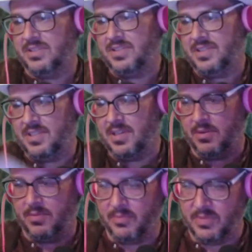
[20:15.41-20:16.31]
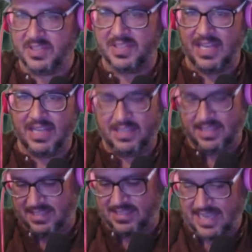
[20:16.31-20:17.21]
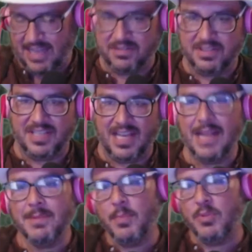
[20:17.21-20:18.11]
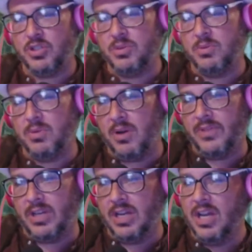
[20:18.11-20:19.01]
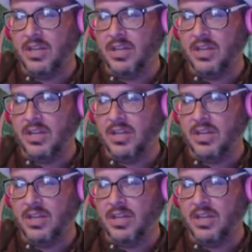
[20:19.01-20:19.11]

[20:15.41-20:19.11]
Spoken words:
So I'm gonna set that on the side. I'm gonna put you over here.